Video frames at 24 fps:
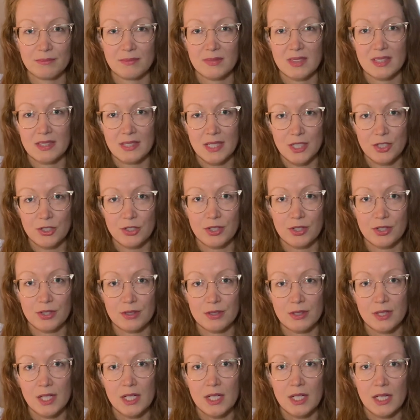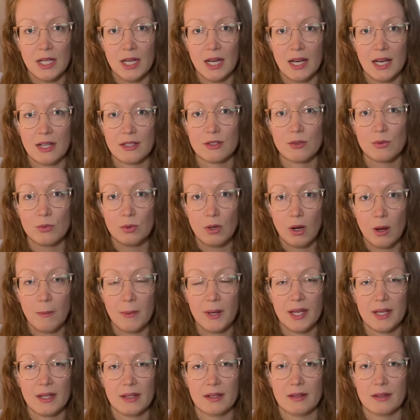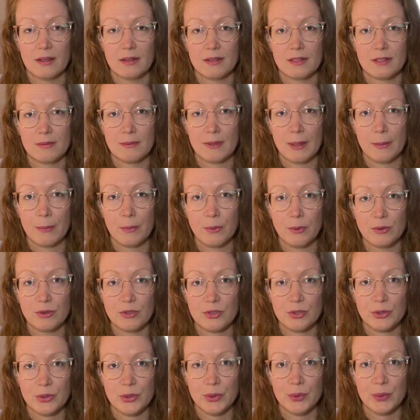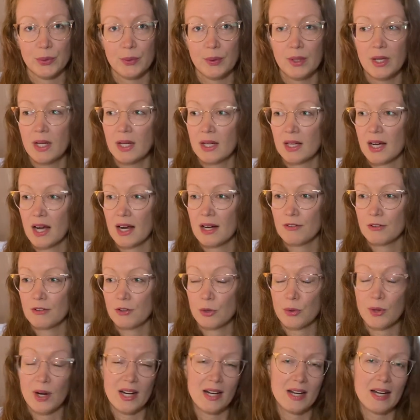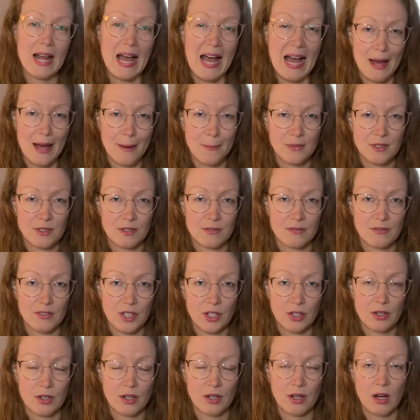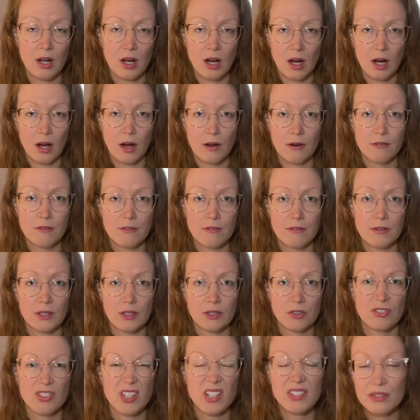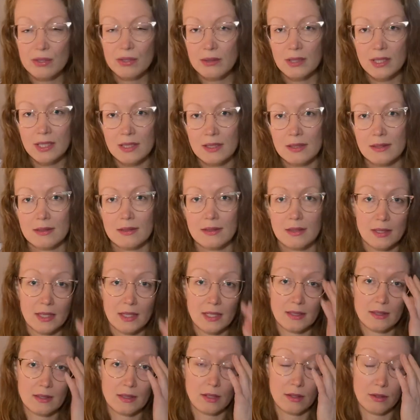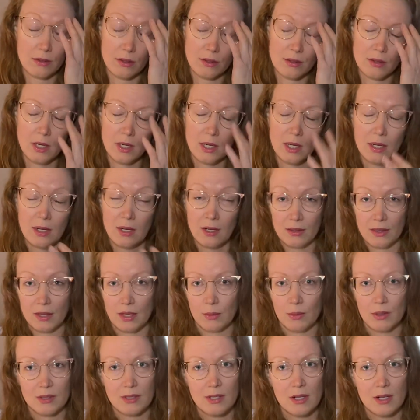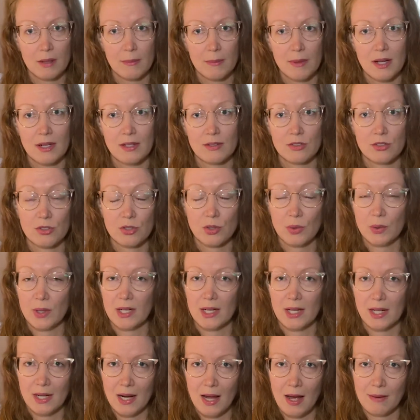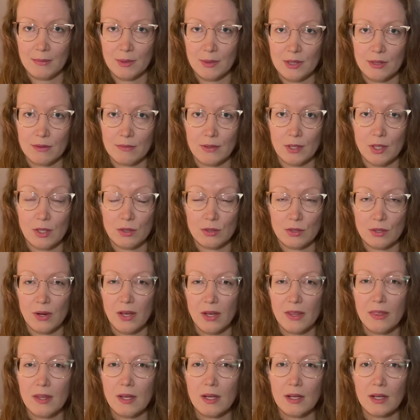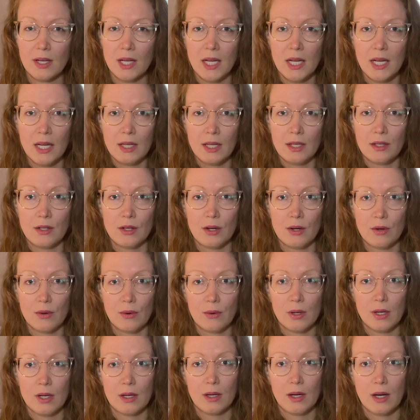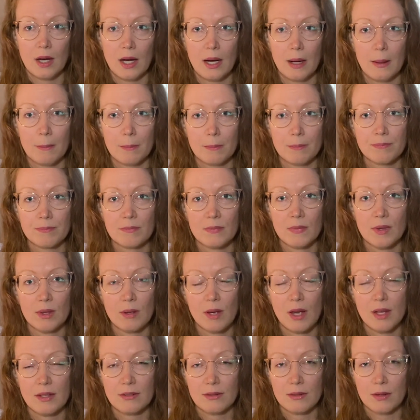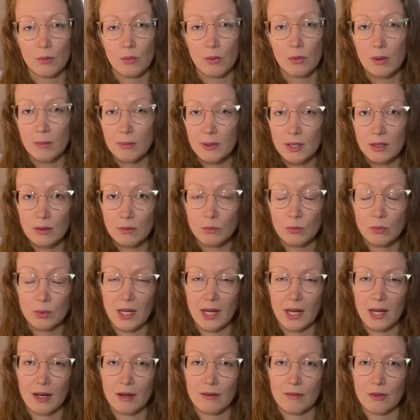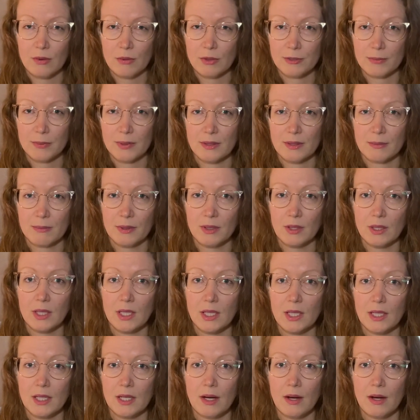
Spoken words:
centered as a woman to be able to kind of create an atmosphere of gentleness, and that's the other thing I want to talk about, is just creating an atmosphere. So I think, you know, as a woman, we have the responsibility